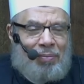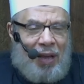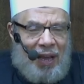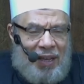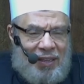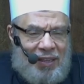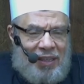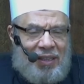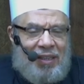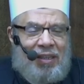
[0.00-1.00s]
They
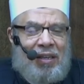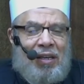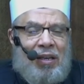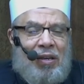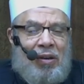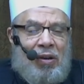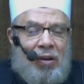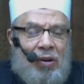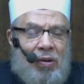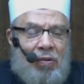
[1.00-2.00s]
used to protect him,
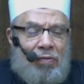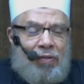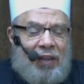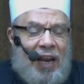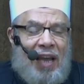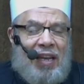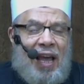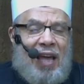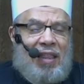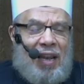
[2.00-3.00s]
give him,
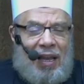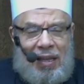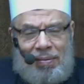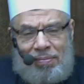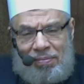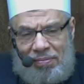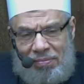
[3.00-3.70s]
support him.